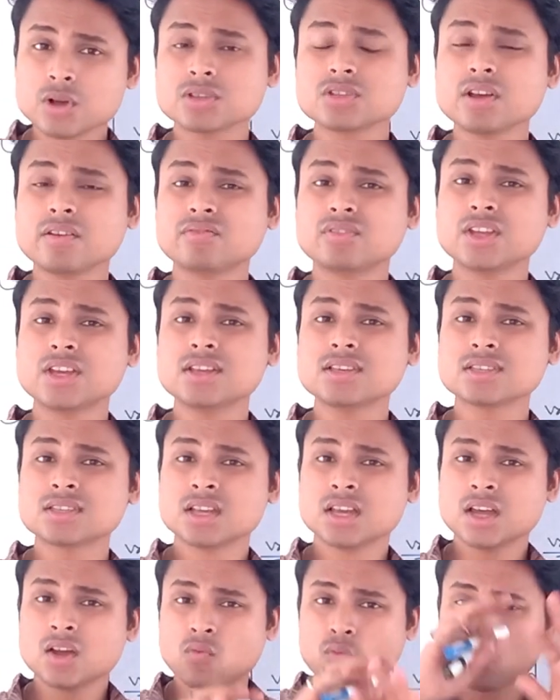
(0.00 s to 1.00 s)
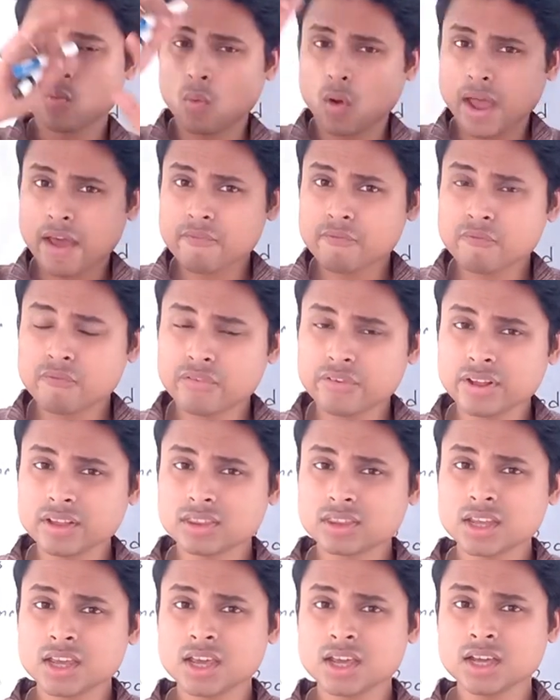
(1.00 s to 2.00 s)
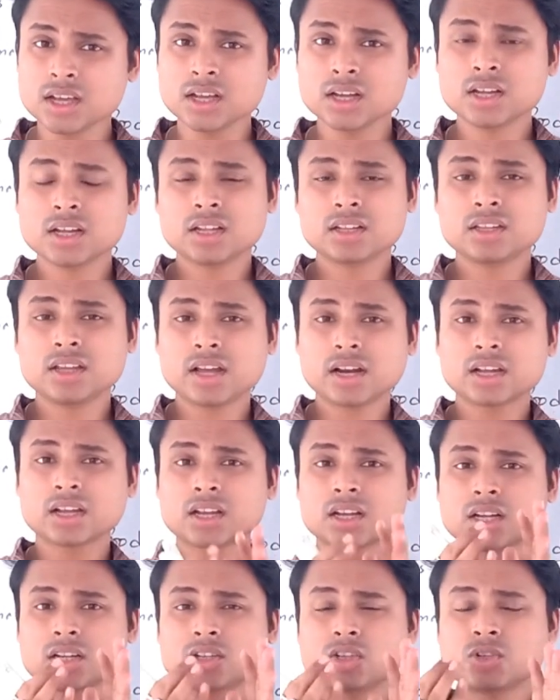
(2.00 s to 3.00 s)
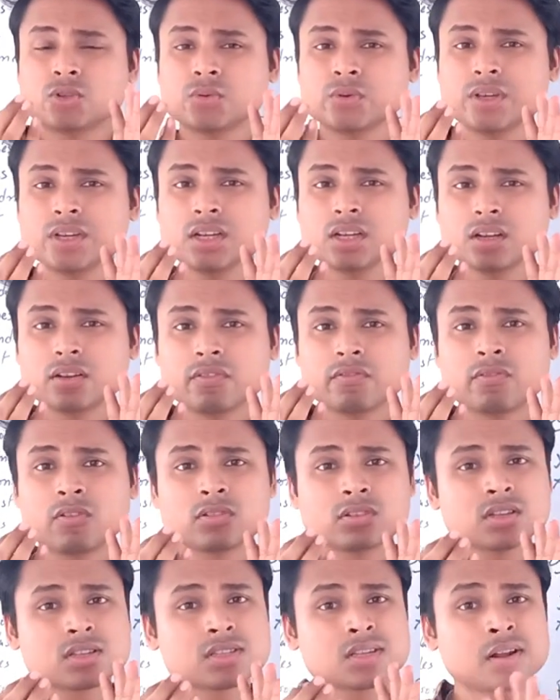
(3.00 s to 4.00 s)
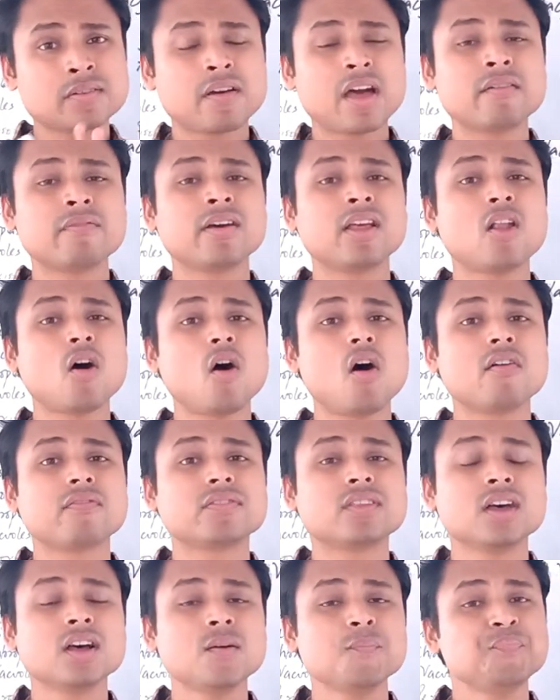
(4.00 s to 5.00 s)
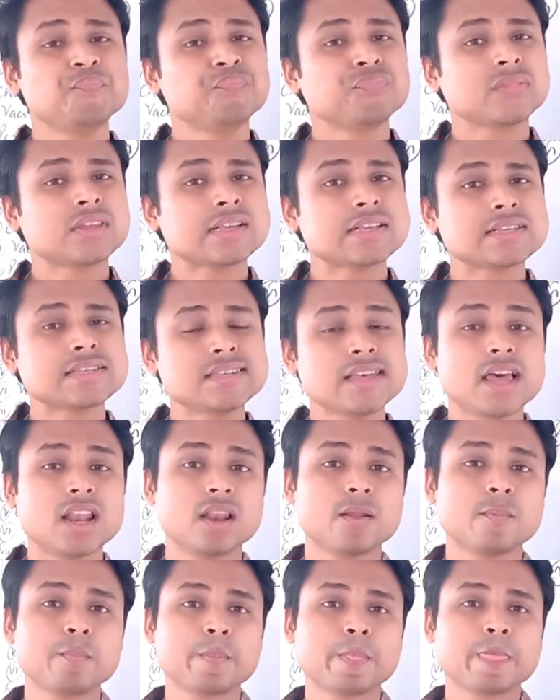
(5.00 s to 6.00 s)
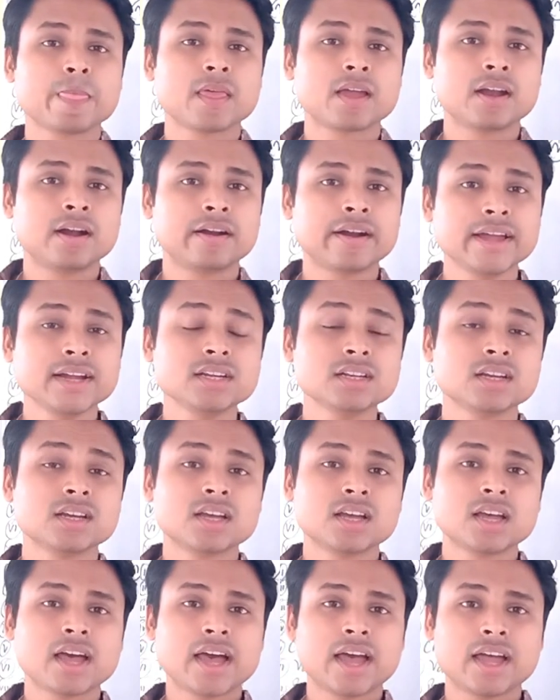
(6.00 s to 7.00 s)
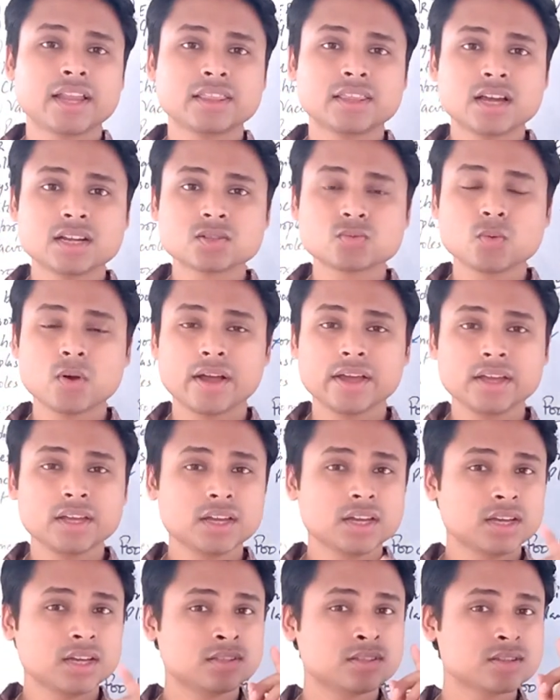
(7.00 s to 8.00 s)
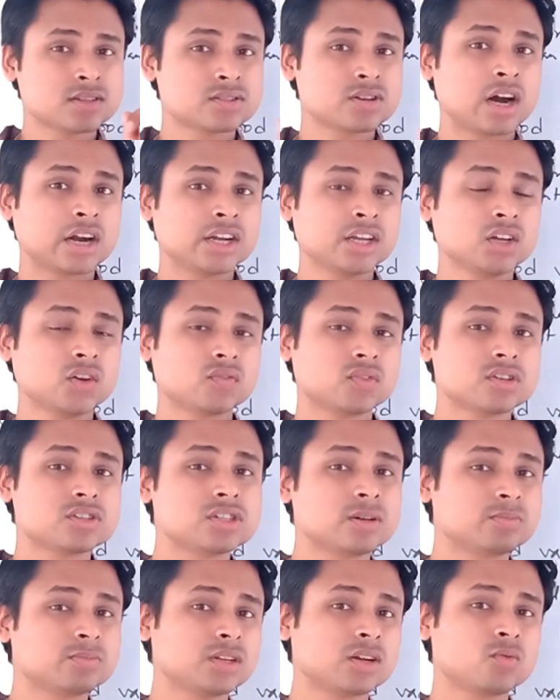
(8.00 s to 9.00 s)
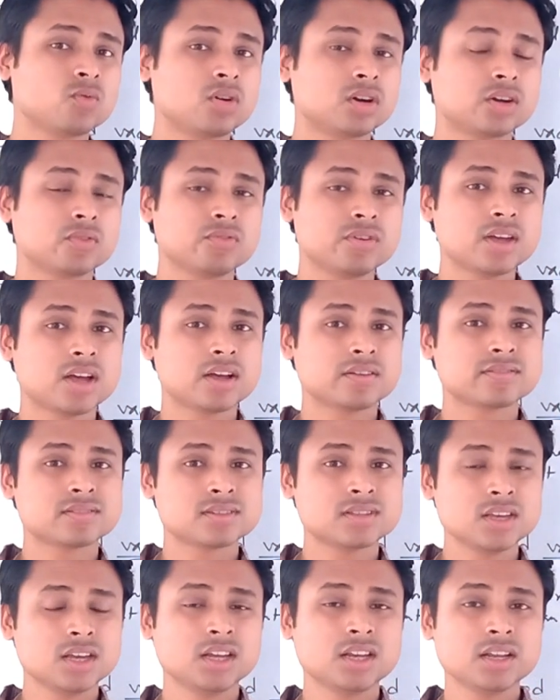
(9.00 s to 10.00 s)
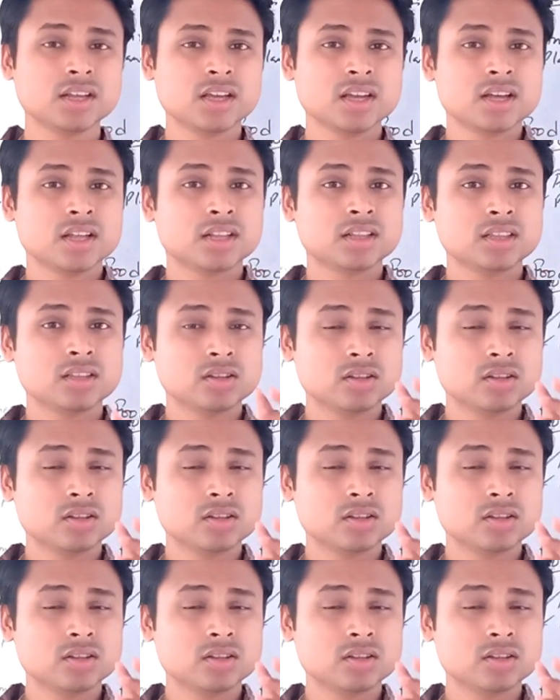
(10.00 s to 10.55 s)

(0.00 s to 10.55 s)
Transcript: Because of this, everything they are doing for the survival of the cell, right? And that's why in the starting of the chapter what we have seen,